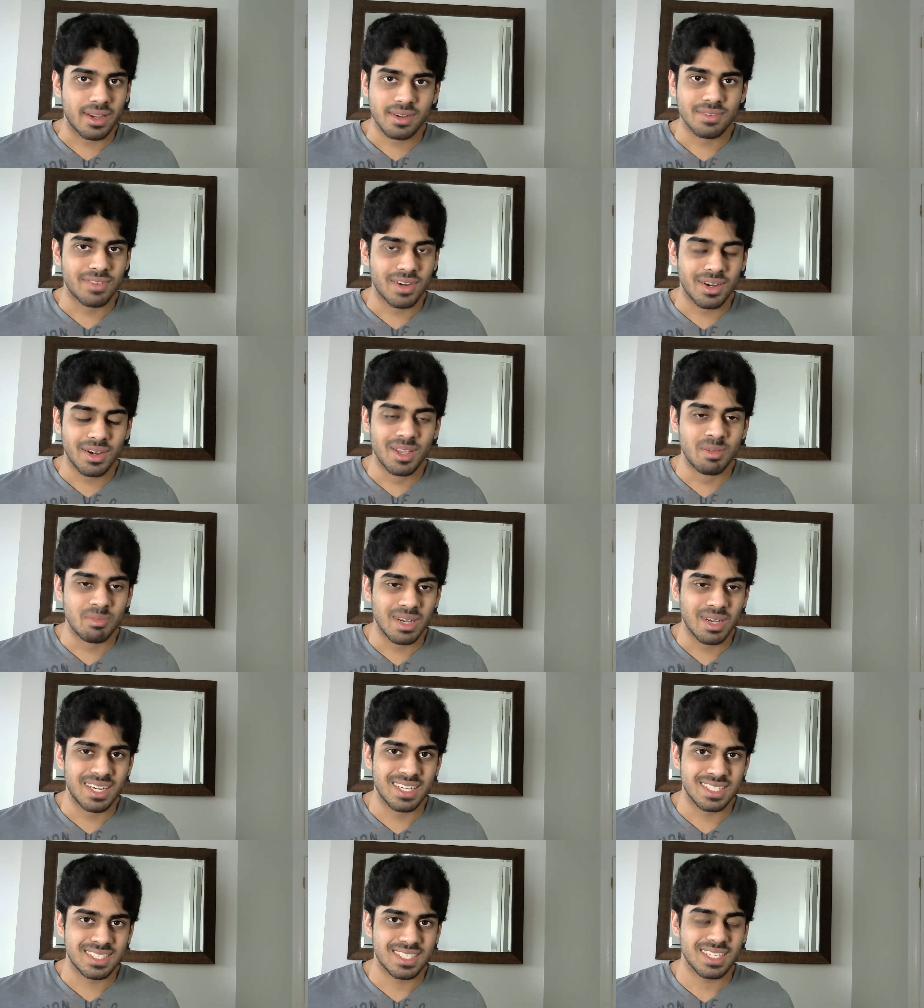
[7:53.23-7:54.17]
very
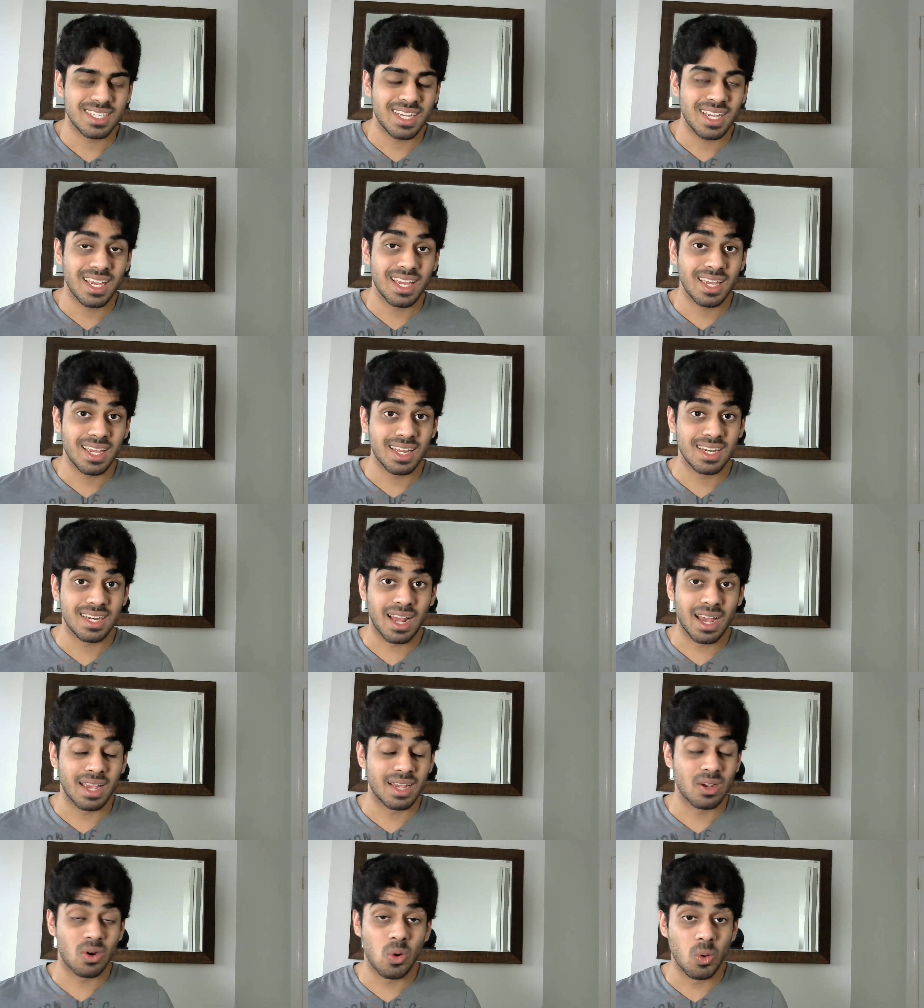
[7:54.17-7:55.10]
much and
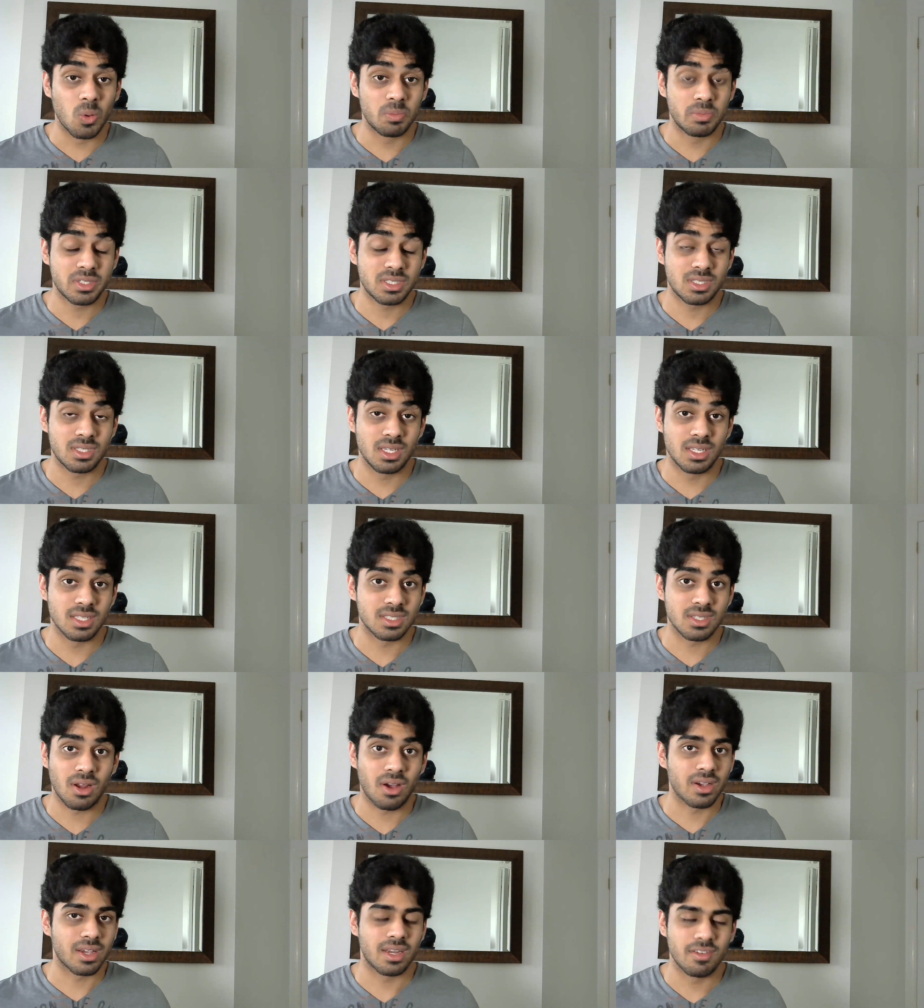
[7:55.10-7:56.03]
I hope she does
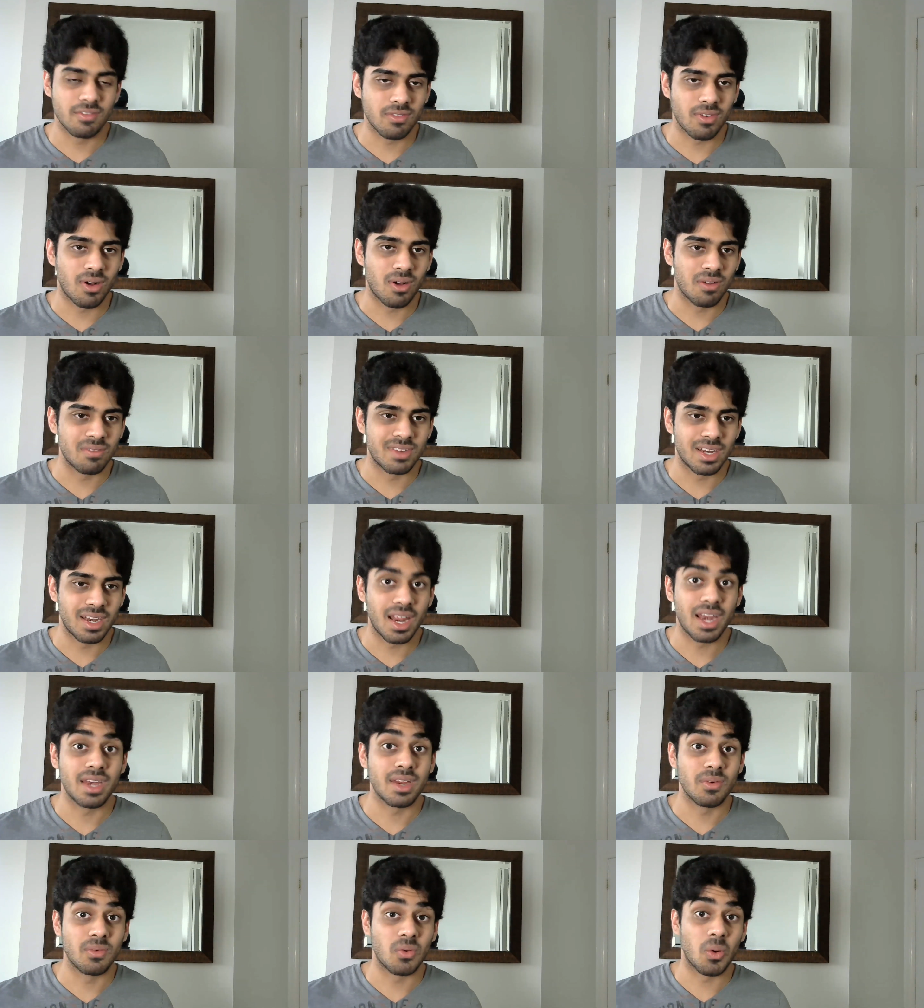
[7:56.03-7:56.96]
not get involved in
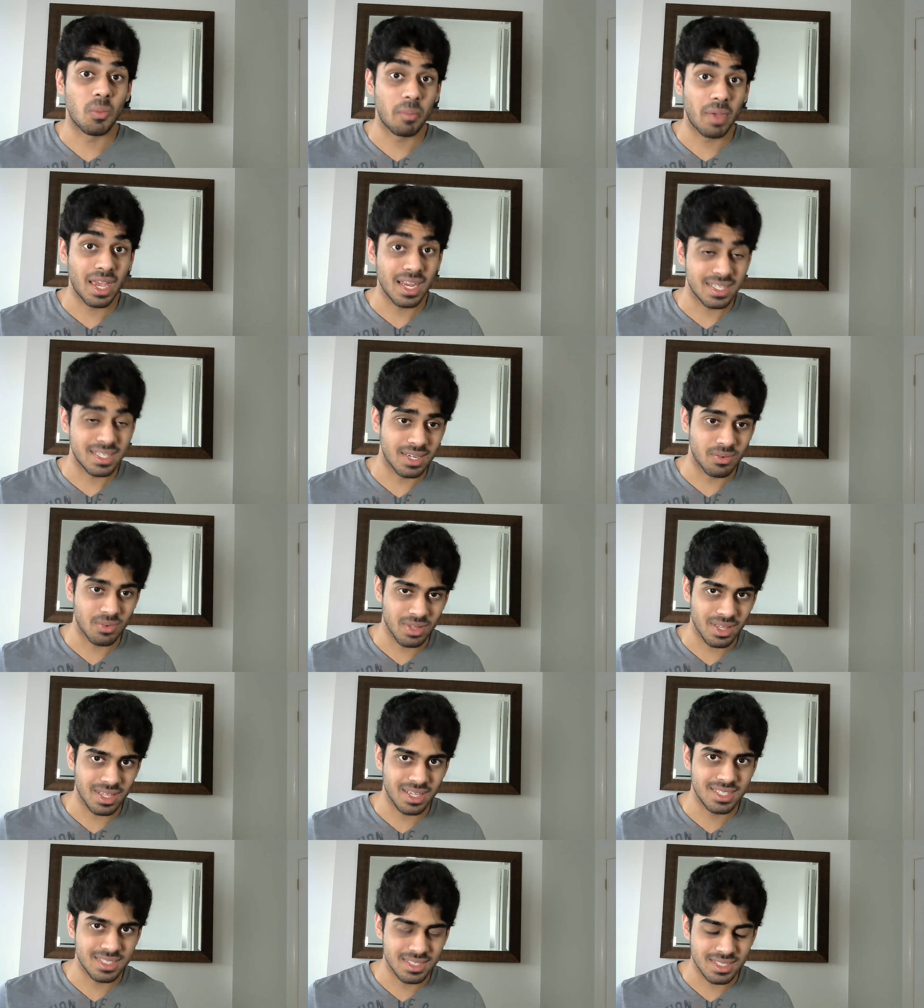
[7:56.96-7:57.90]
any romantic
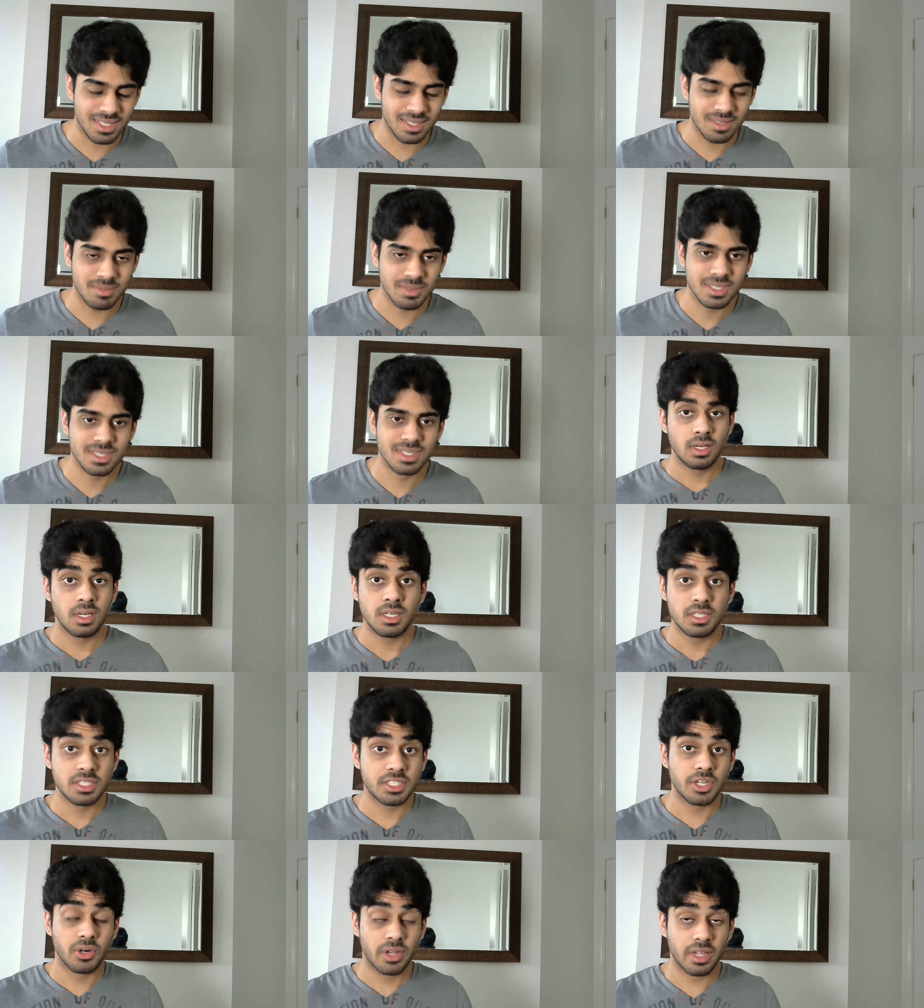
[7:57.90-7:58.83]
relationships.
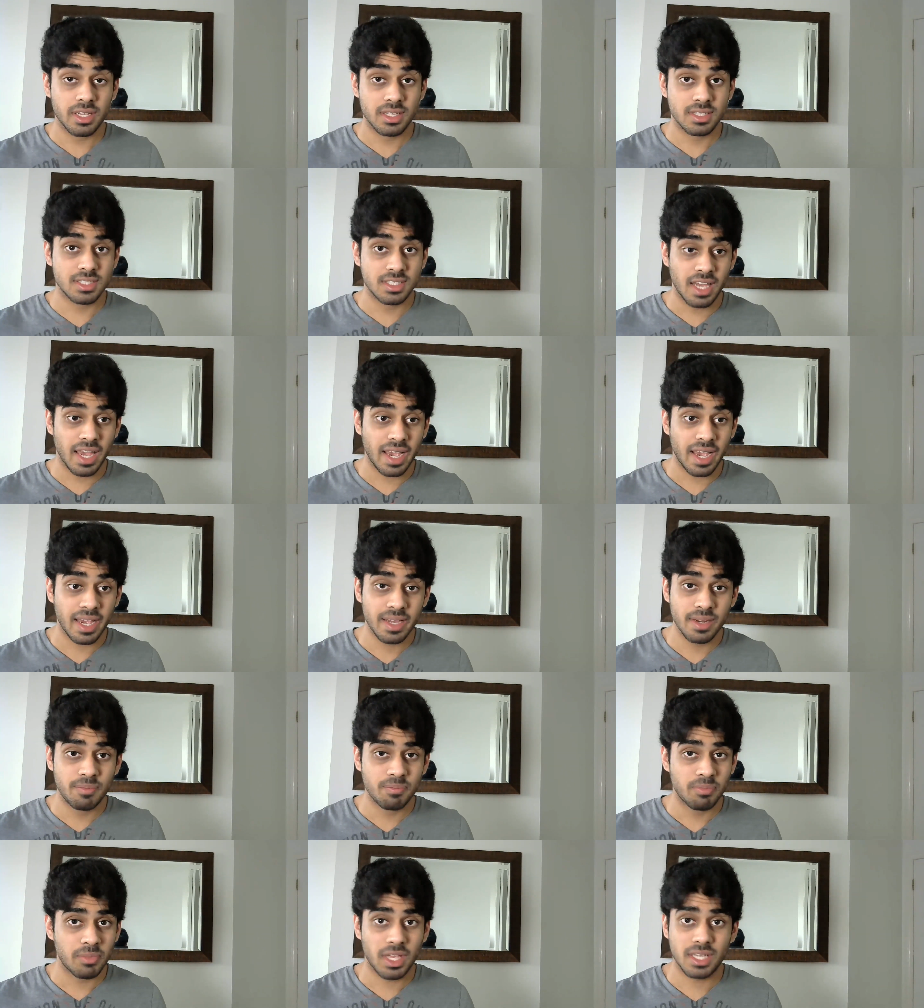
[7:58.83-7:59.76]
Shirogane's
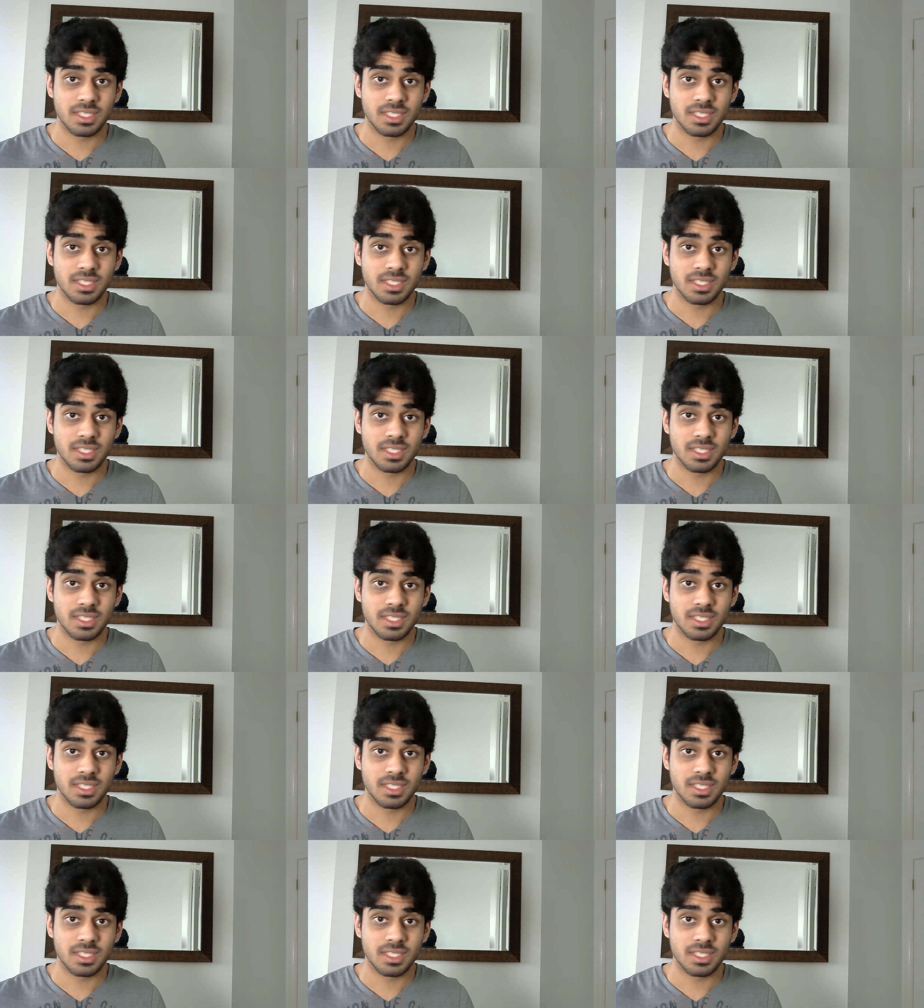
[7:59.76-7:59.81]
dad, as I